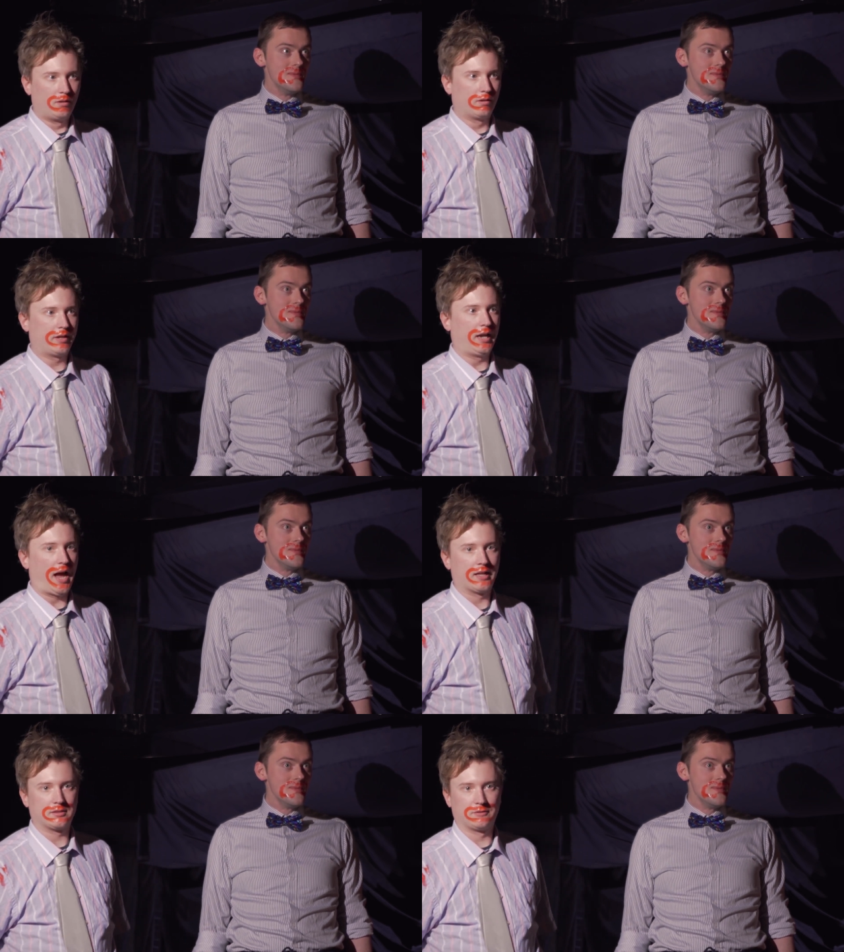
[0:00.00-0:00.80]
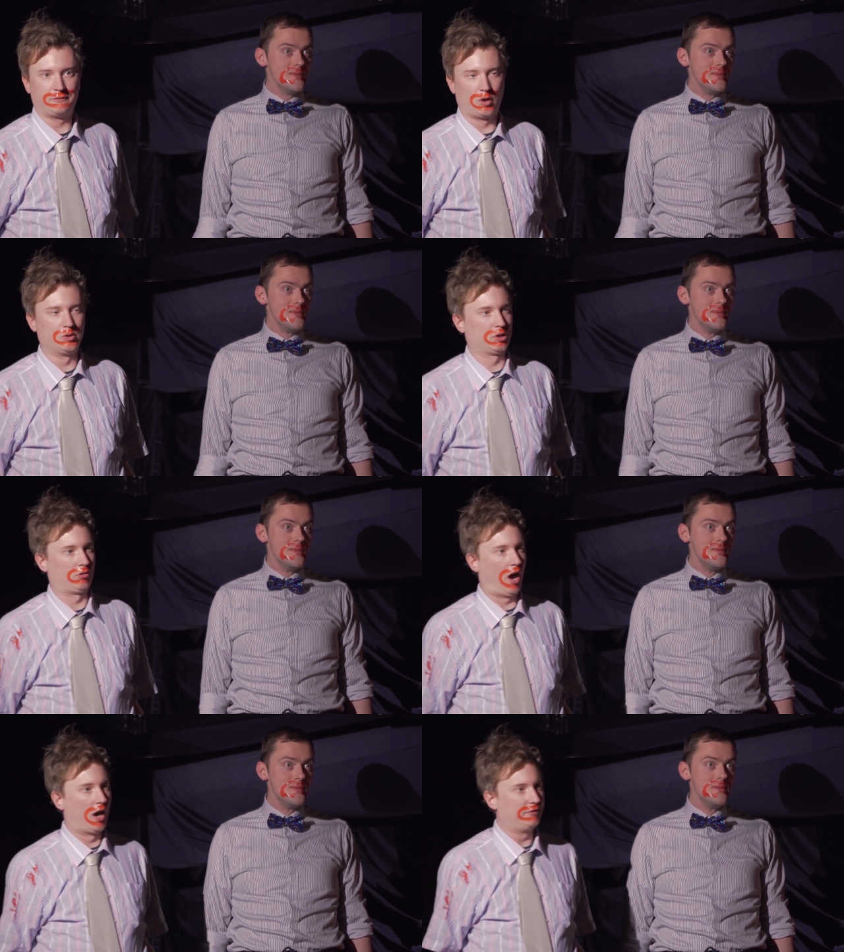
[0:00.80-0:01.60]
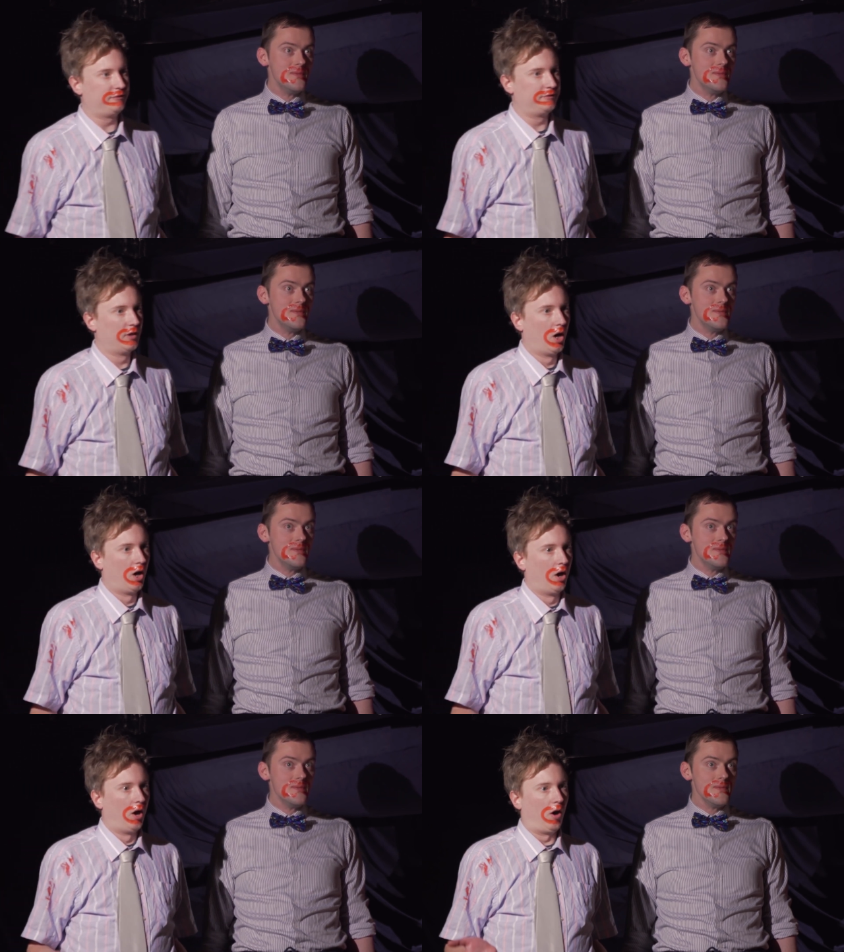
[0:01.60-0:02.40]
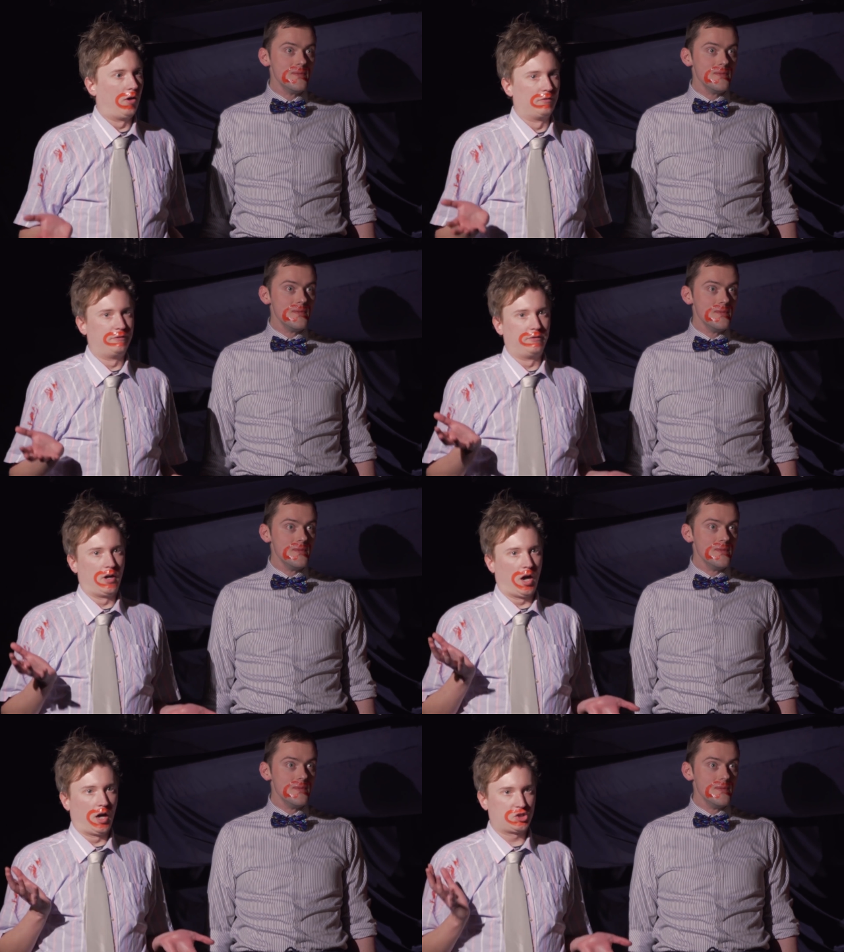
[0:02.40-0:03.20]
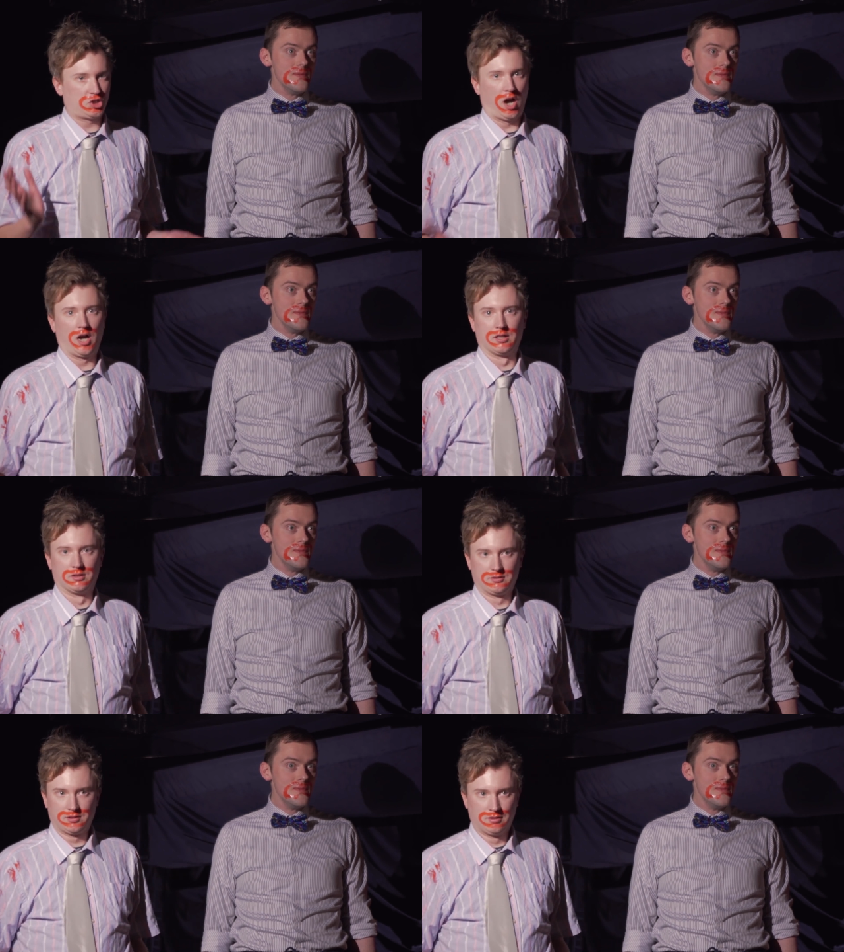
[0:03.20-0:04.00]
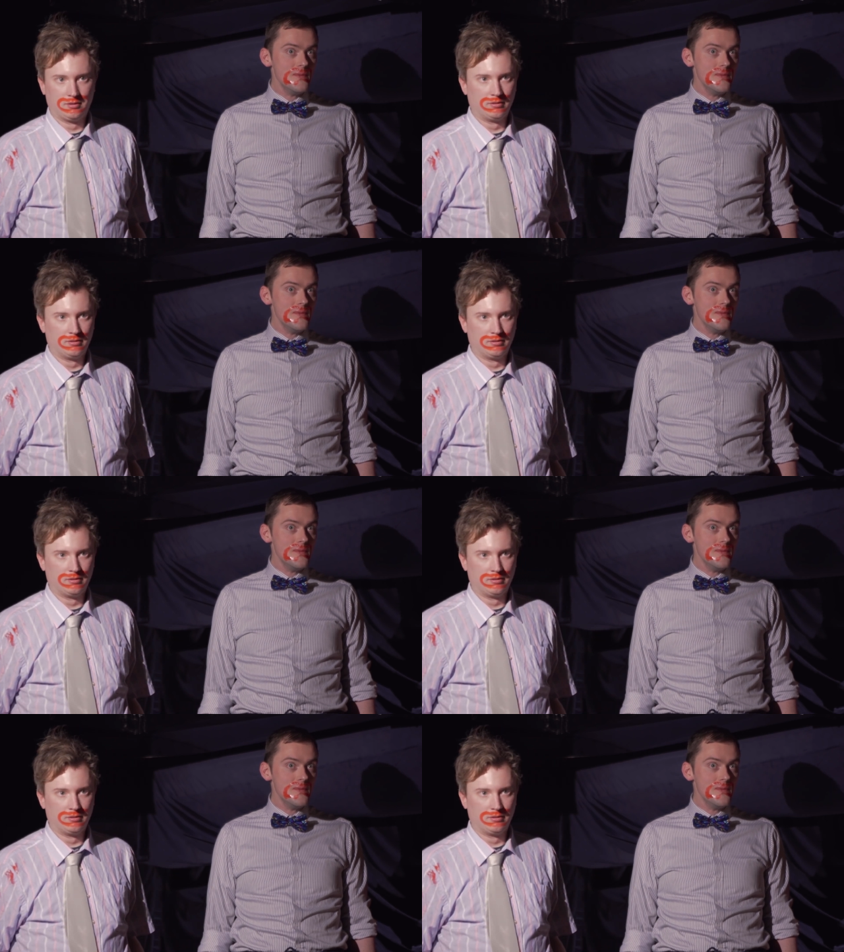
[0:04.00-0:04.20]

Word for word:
Speaker 1: looking at a photograph of a child